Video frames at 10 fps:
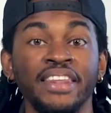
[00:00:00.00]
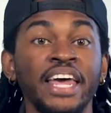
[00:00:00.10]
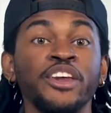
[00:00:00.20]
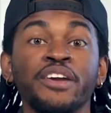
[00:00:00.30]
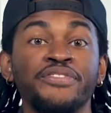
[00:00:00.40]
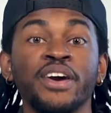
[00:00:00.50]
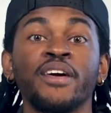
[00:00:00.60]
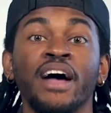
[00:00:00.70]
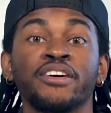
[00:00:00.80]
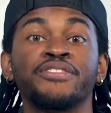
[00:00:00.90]
And then you can
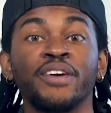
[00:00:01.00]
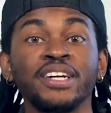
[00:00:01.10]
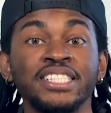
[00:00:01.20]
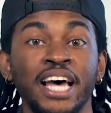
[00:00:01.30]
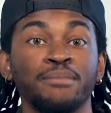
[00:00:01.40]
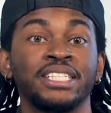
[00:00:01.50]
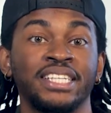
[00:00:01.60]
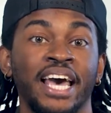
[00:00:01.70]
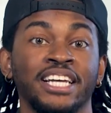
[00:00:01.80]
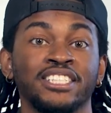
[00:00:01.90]
figure out the first step to
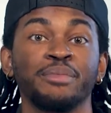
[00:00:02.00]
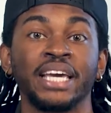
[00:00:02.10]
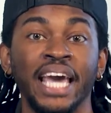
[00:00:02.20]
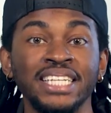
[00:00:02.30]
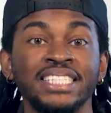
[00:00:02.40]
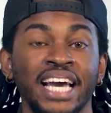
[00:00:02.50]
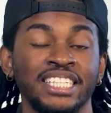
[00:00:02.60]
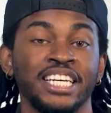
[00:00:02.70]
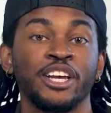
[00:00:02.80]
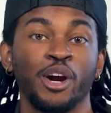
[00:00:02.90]
take to begin
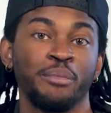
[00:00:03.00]
changing your